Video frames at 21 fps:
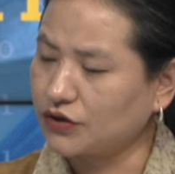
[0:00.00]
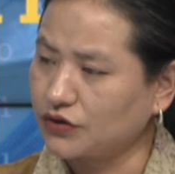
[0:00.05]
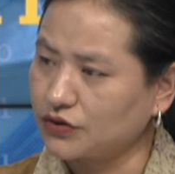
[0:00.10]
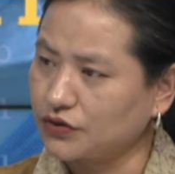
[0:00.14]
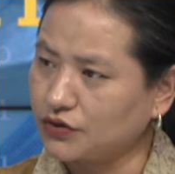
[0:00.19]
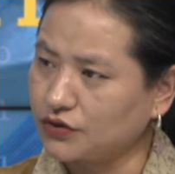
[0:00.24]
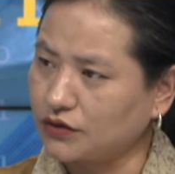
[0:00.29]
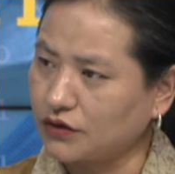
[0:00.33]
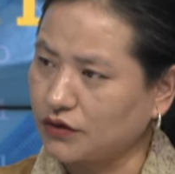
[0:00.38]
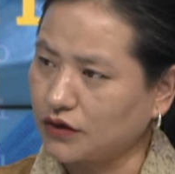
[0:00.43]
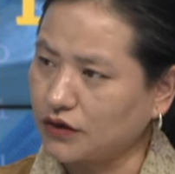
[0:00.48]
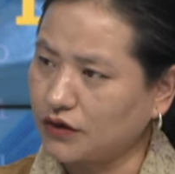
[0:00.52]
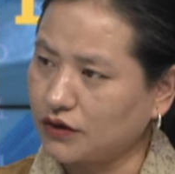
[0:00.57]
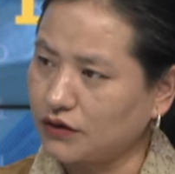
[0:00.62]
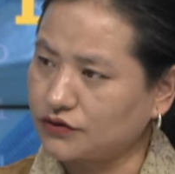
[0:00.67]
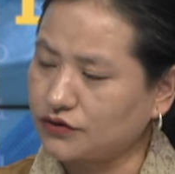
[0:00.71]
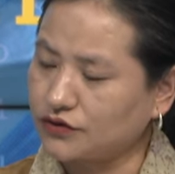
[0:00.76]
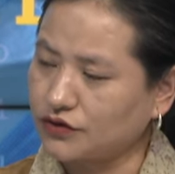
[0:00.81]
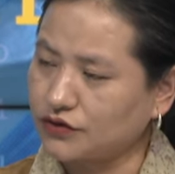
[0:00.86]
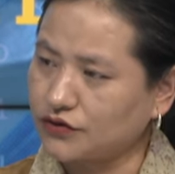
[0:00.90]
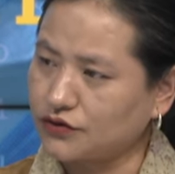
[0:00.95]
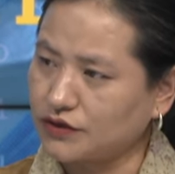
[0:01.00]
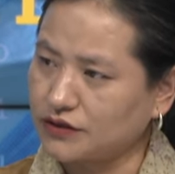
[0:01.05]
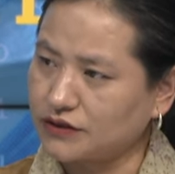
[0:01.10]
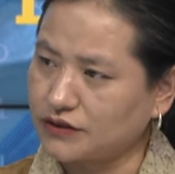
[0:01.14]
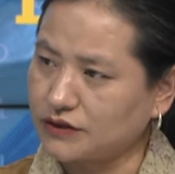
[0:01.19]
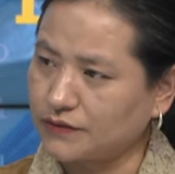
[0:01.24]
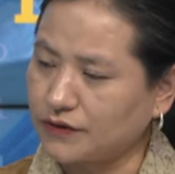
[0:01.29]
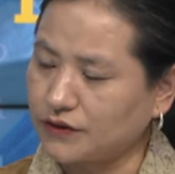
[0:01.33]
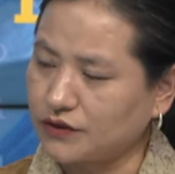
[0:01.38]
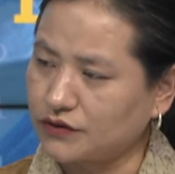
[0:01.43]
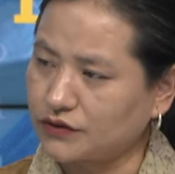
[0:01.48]
you talk to us
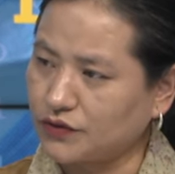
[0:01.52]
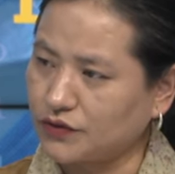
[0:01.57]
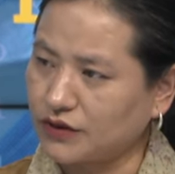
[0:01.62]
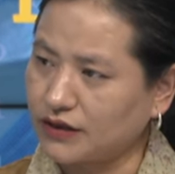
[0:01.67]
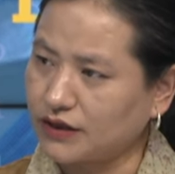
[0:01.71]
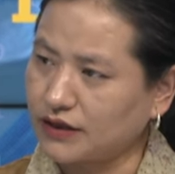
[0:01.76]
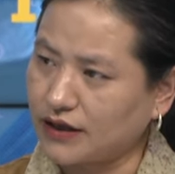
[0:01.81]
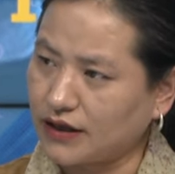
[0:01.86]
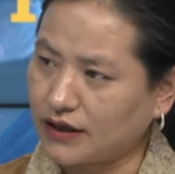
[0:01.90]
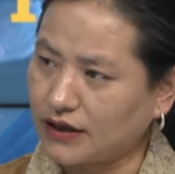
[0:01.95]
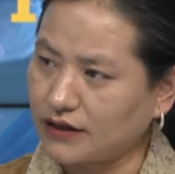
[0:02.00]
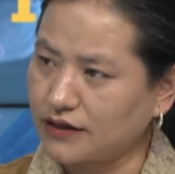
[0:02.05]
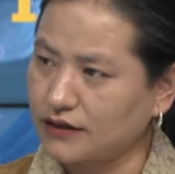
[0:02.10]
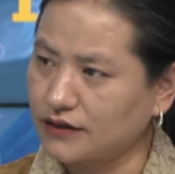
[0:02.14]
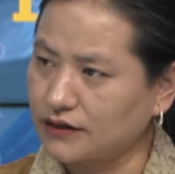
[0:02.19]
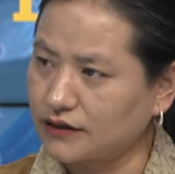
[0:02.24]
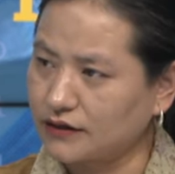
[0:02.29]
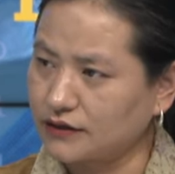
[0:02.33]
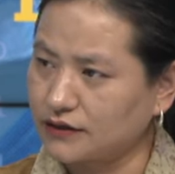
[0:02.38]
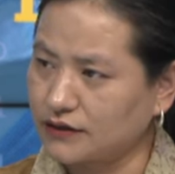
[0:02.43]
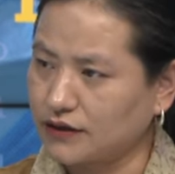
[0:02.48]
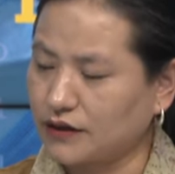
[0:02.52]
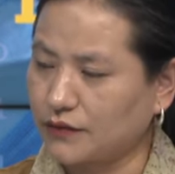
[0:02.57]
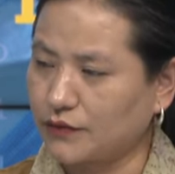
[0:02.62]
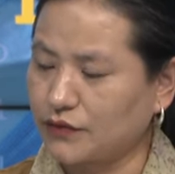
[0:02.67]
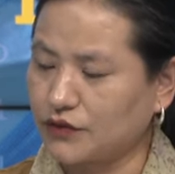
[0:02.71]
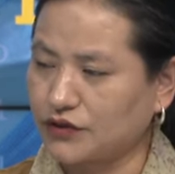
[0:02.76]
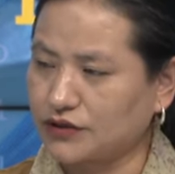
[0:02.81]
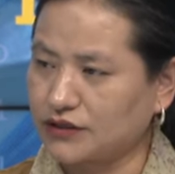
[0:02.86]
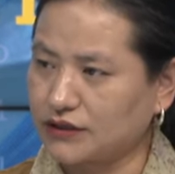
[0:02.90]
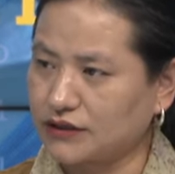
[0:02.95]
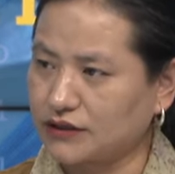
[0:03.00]
about what are the other projects